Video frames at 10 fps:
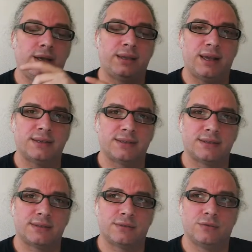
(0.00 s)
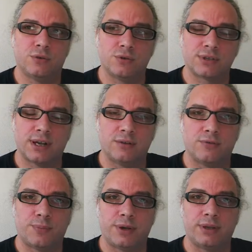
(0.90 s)
It has those kind
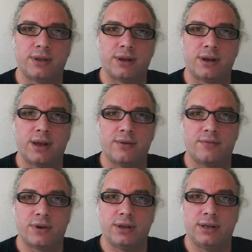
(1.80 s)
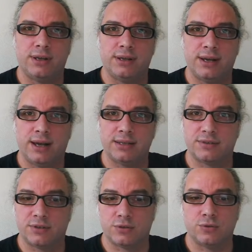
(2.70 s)
of printer have really nice
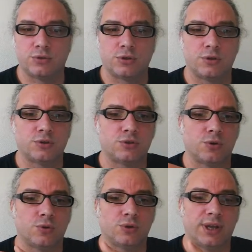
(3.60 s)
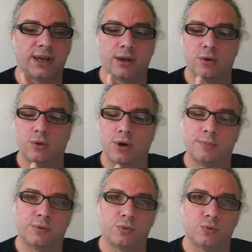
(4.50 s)
resolution, so they can go
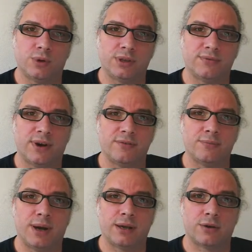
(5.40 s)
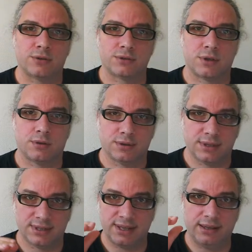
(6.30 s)
up to 25 microns on
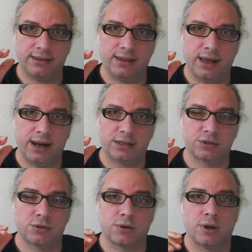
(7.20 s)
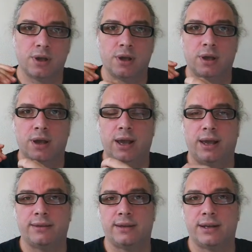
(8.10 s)
the Z direction,
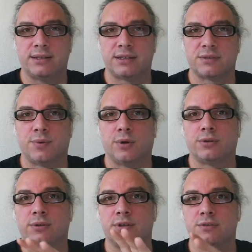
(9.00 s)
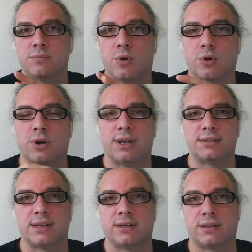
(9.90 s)
and the laser spot is more or
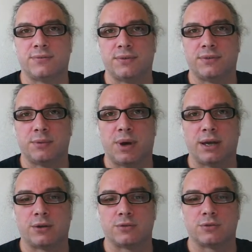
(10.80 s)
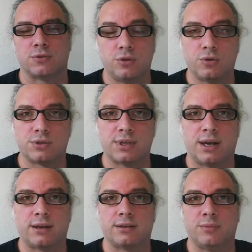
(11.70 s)
less 150 microns. So those
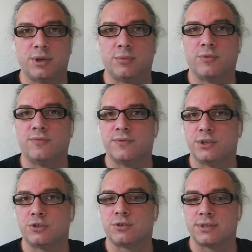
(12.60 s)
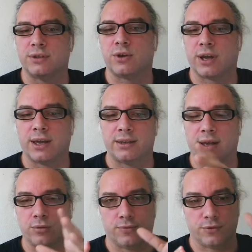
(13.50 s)
are the minimum features that you can get
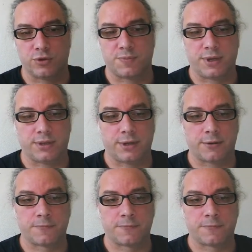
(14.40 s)
out of the printer.